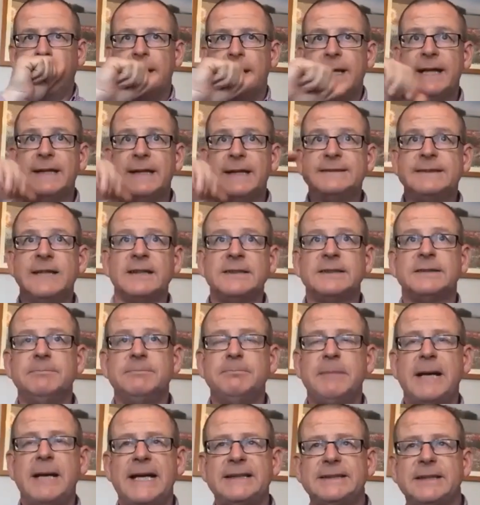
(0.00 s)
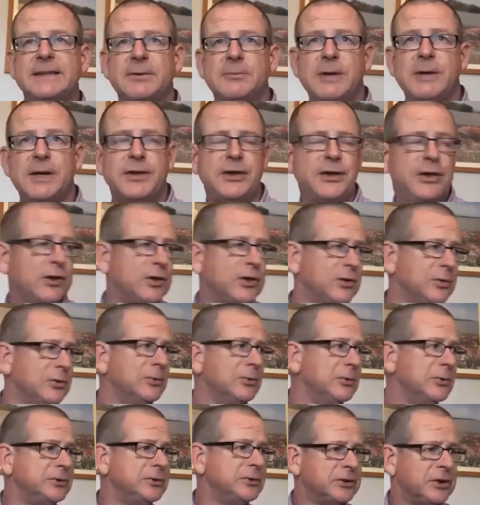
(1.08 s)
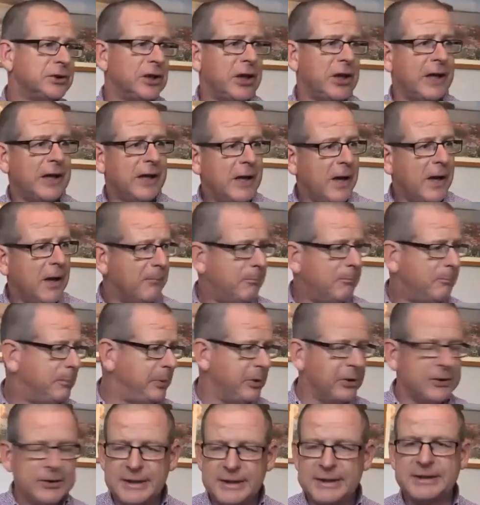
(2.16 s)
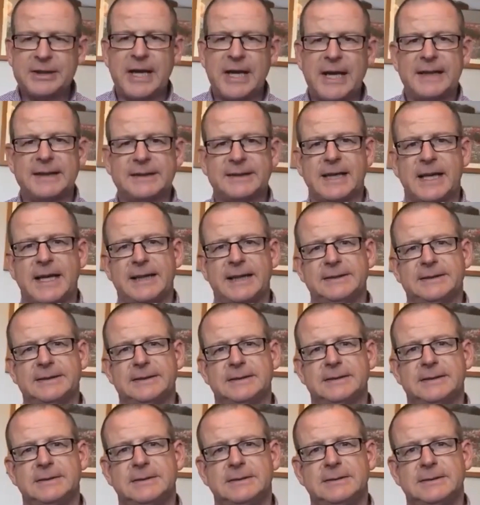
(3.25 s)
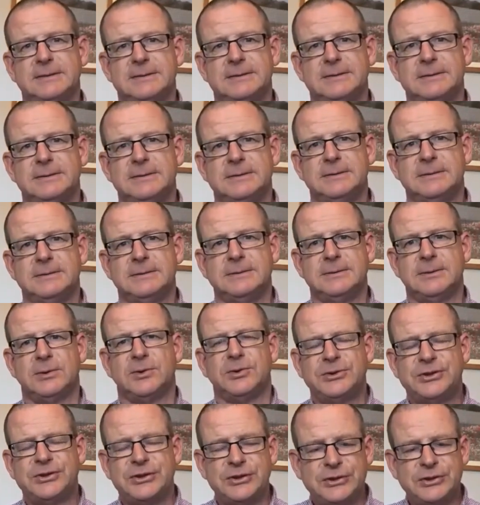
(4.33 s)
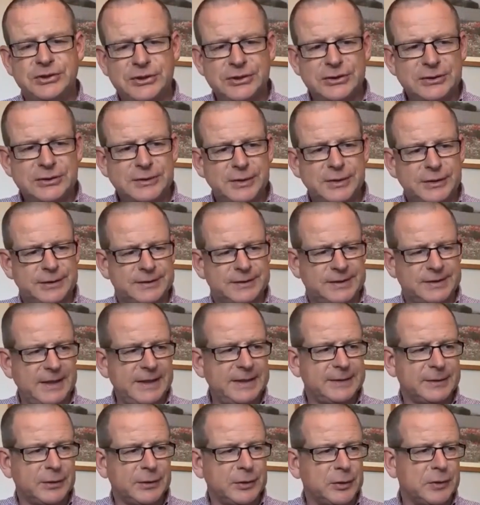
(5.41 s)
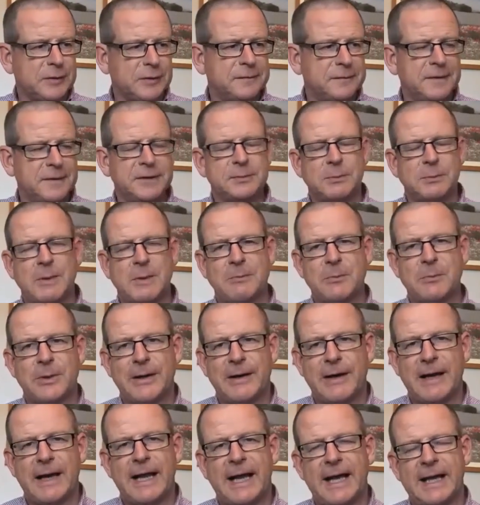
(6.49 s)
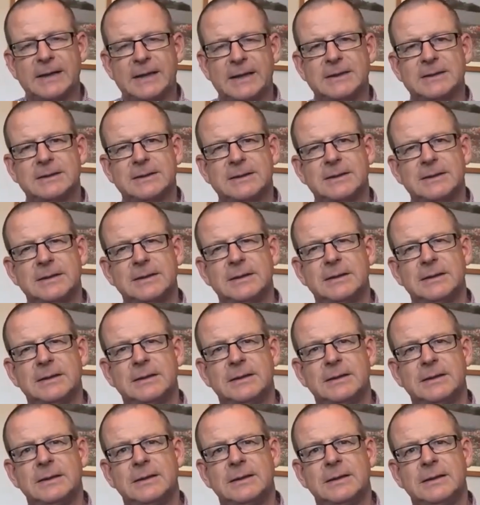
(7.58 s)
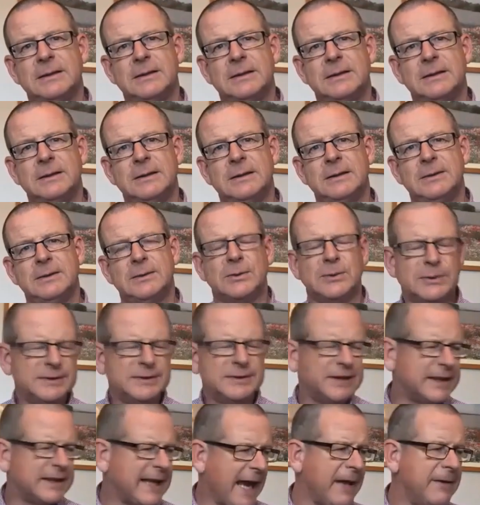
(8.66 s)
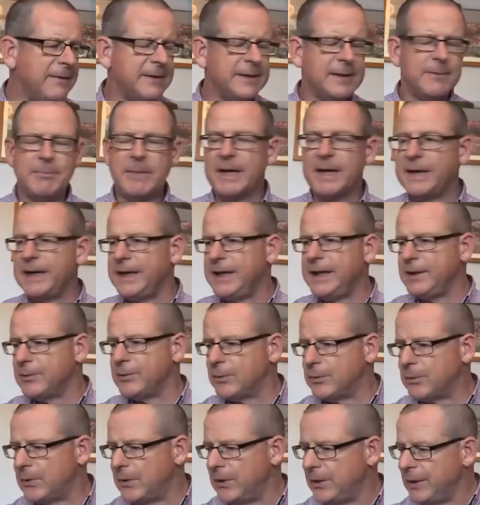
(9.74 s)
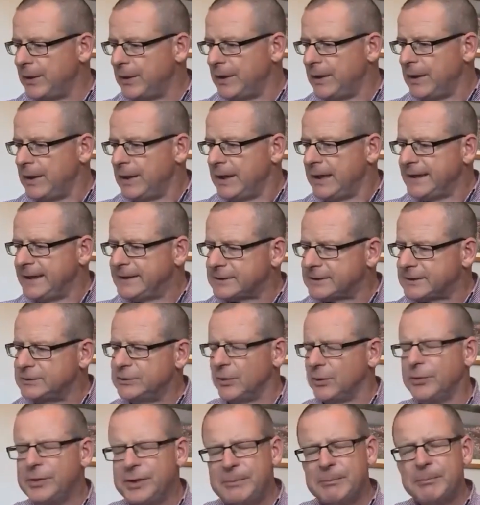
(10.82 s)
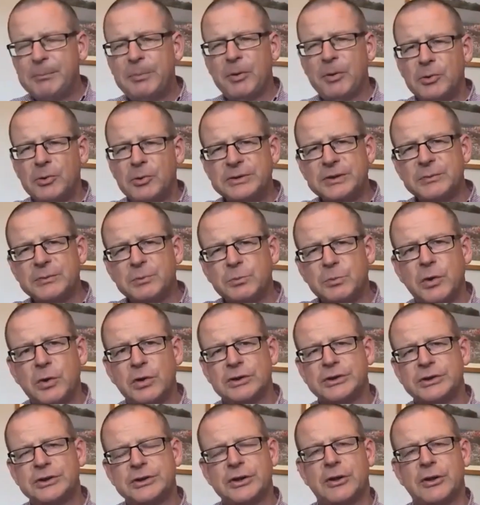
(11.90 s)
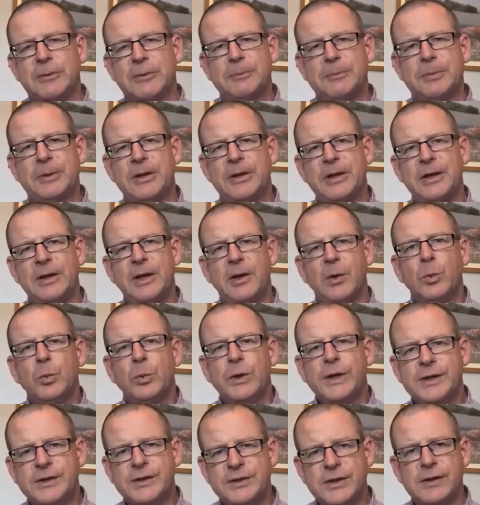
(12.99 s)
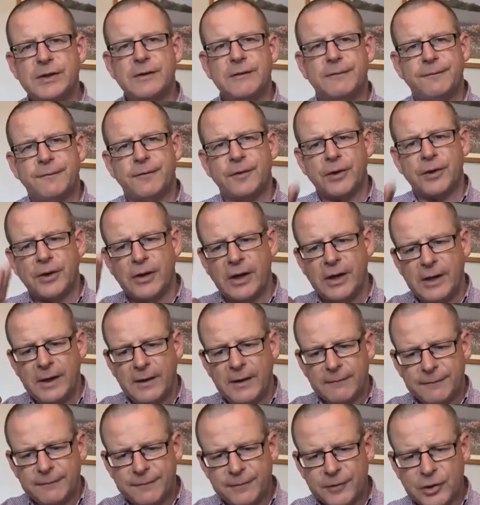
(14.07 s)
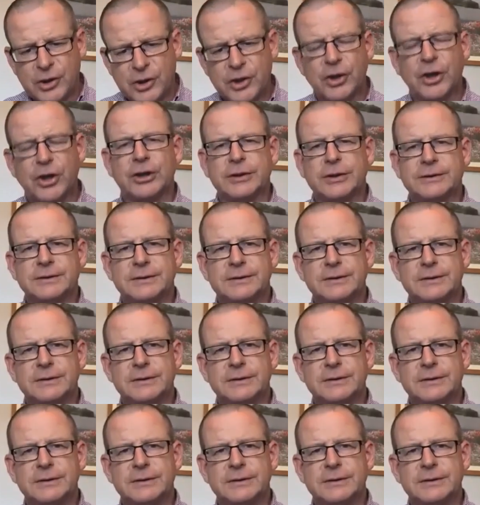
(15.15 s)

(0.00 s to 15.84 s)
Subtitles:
It doesn't matter whether you're called to put the chairs out, or to do the teas and coffees when we're allowed, or to count the money, or it's not important what job we do for God.